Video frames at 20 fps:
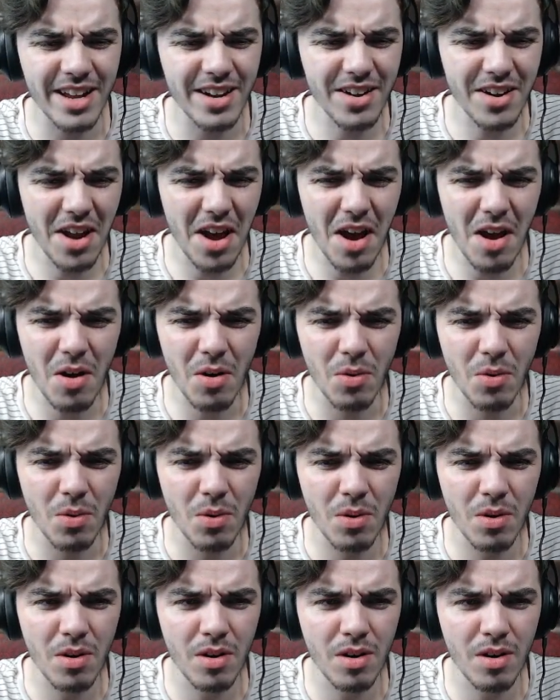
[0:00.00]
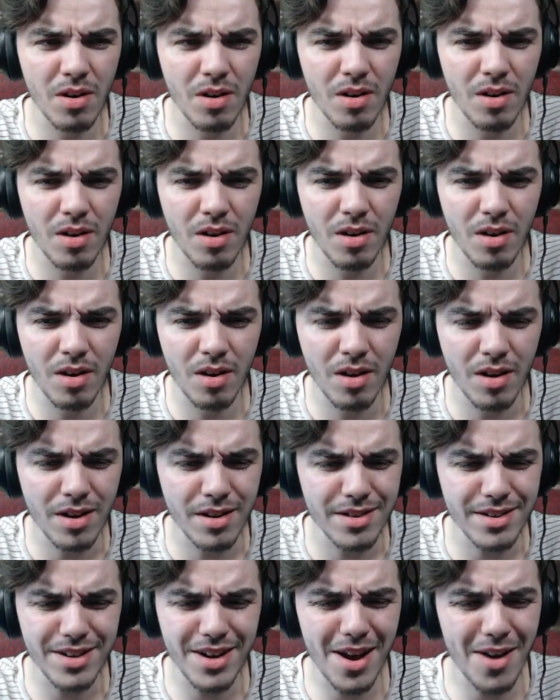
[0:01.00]
no.
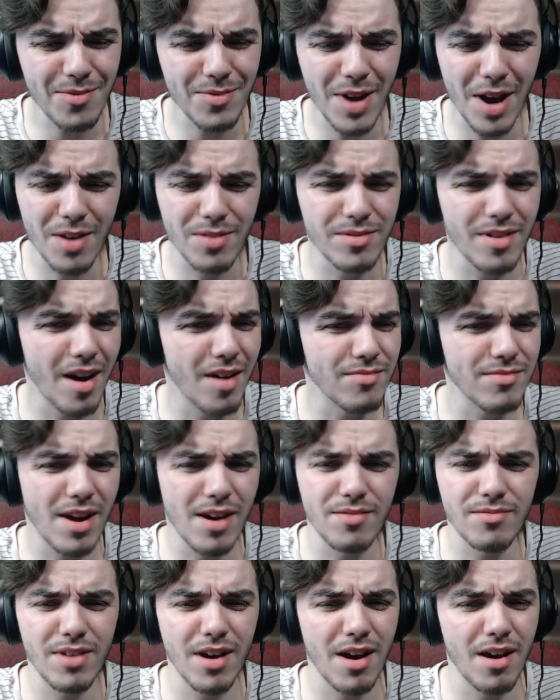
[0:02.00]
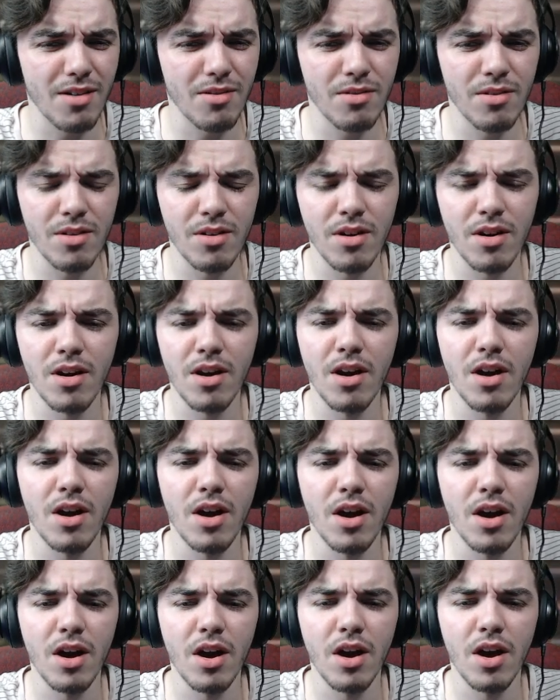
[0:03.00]
No, no, no, no, no.
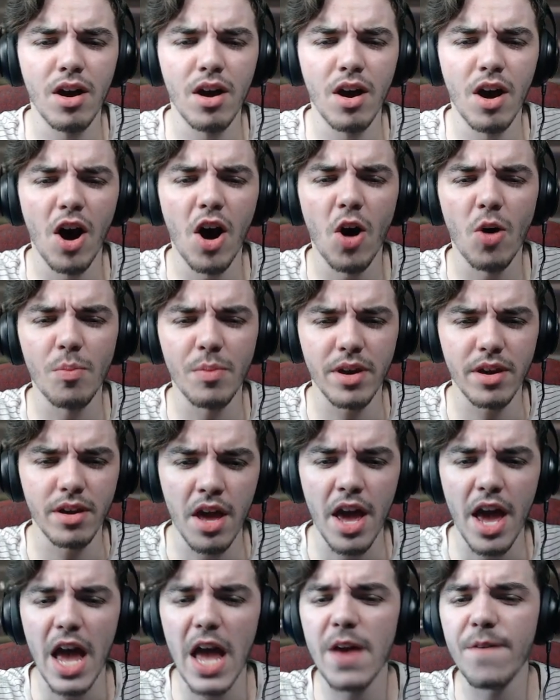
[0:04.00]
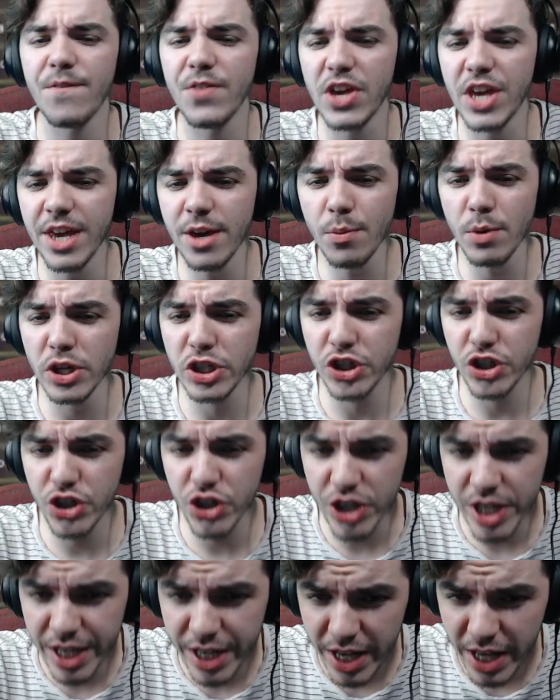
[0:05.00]
Homie, if he was
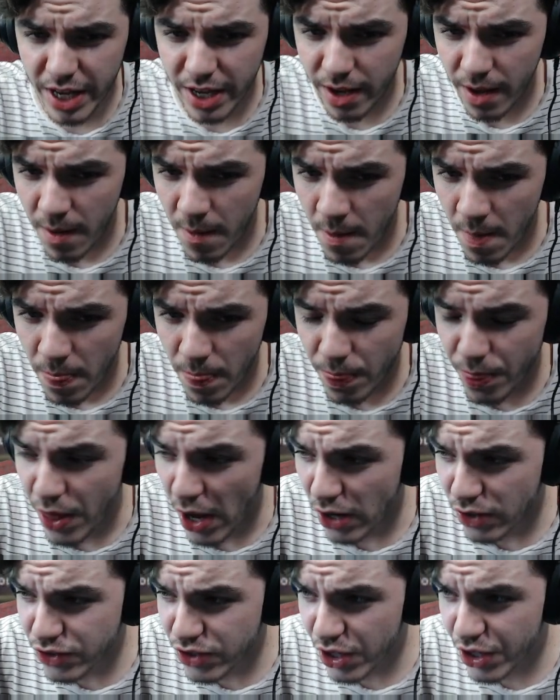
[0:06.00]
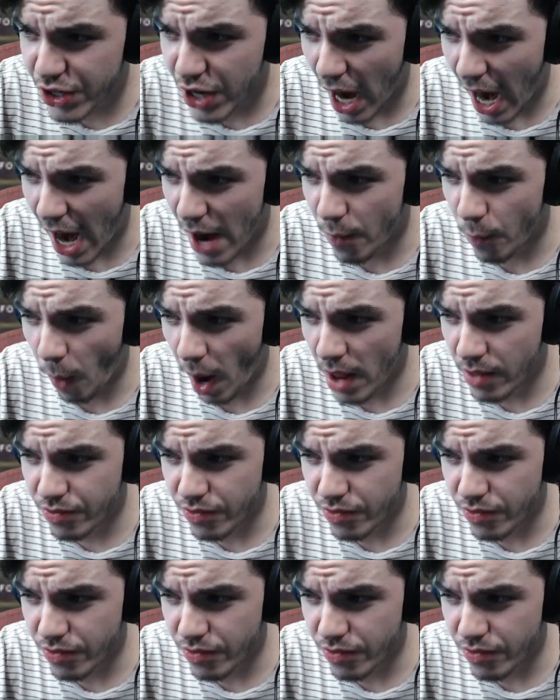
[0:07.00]
cheating, there's a guy right